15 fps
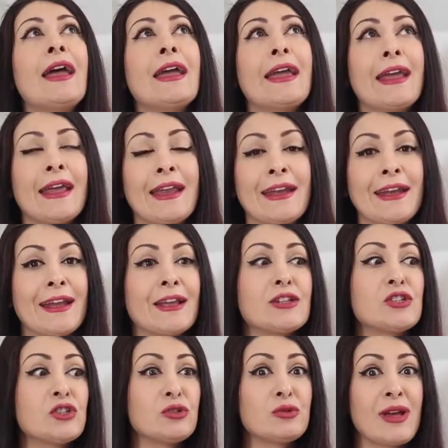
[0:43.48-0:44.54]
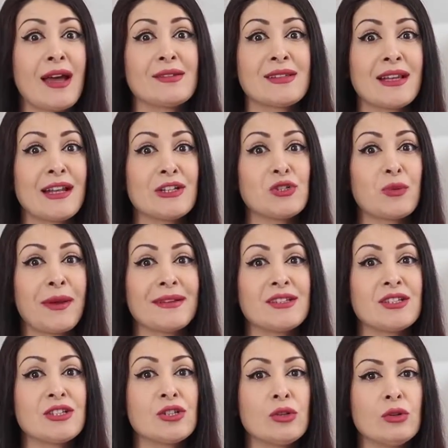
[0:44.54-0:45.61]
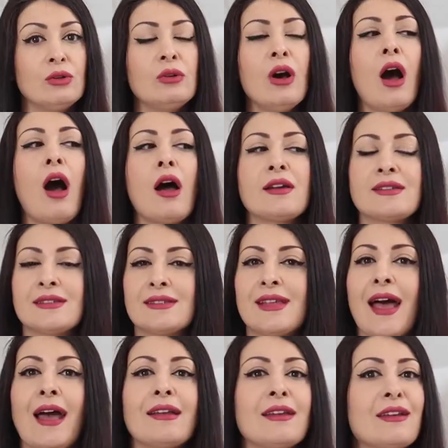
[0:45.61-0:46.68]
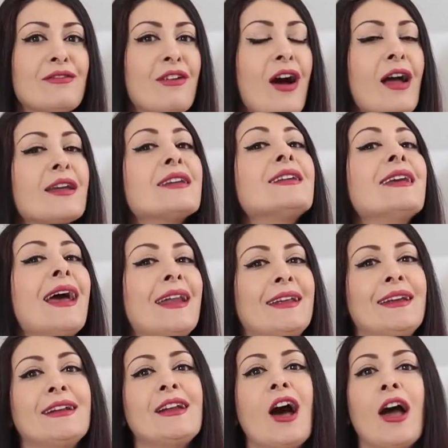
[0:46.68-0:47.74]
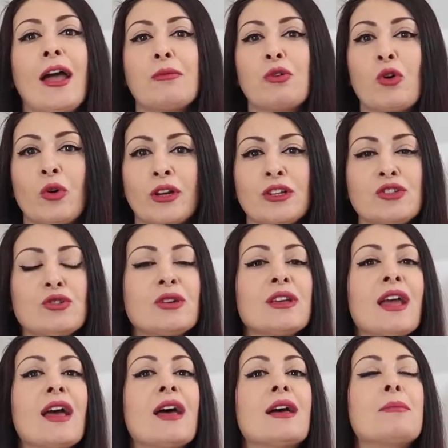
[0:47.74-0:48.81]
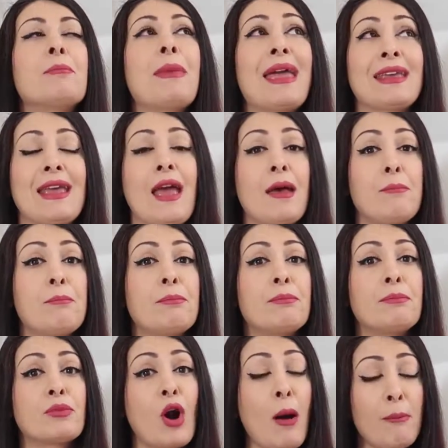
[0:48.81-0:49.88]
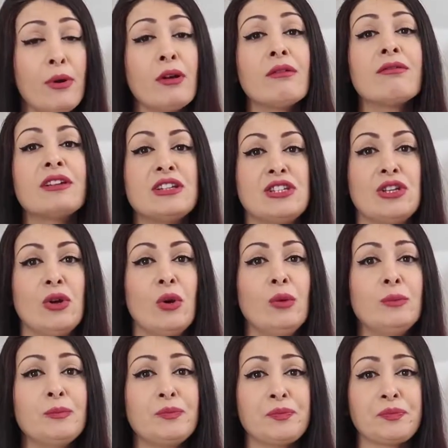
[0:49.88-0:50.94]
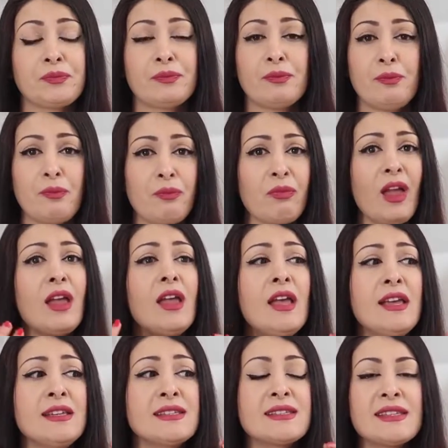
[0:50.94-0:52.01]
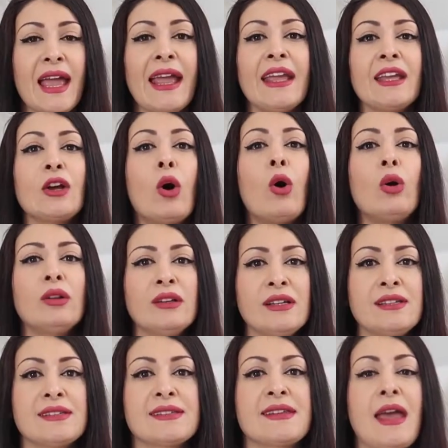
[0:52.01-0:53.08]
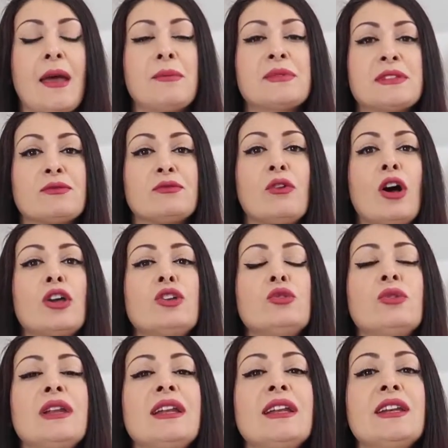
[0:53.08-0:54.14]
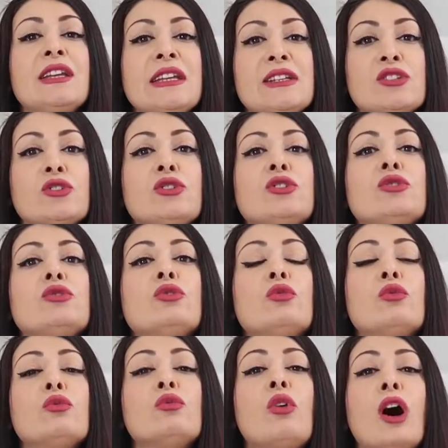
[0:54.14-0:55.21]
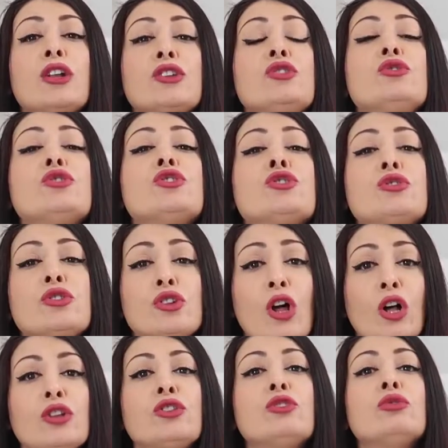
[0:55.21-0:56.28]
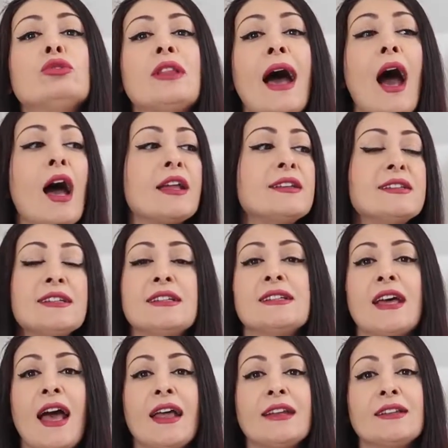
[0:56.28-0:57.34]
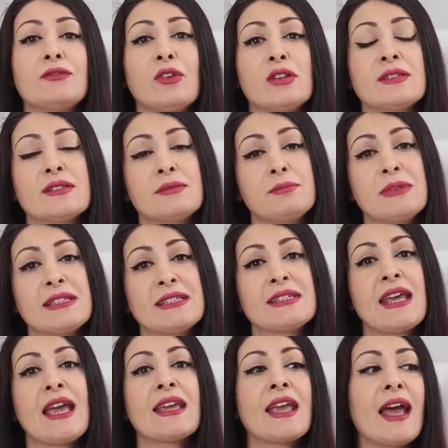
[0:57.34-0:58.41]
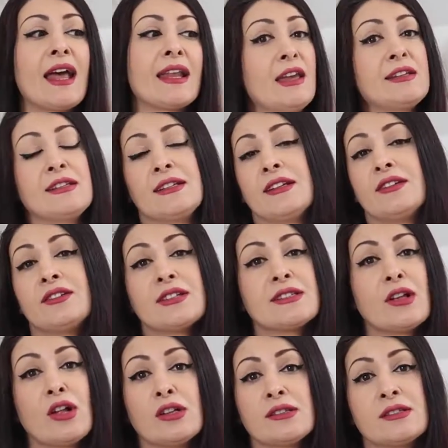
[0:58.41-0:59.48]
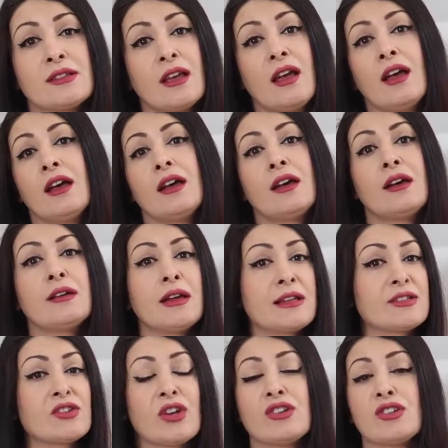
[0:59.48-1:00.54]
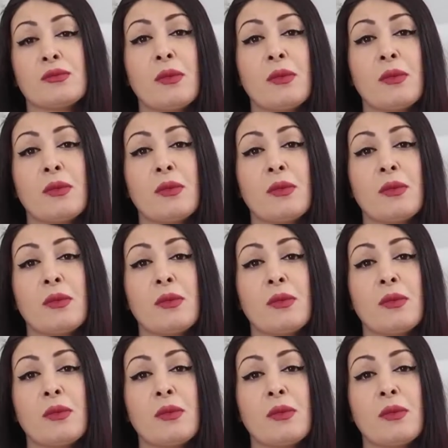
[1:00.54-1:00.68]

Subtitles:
in 2022, I said if I get it, I am going to make a proper video saying all the steps, what you really need to do, what you should not do that I did and it was mistake and it didn't result exchanging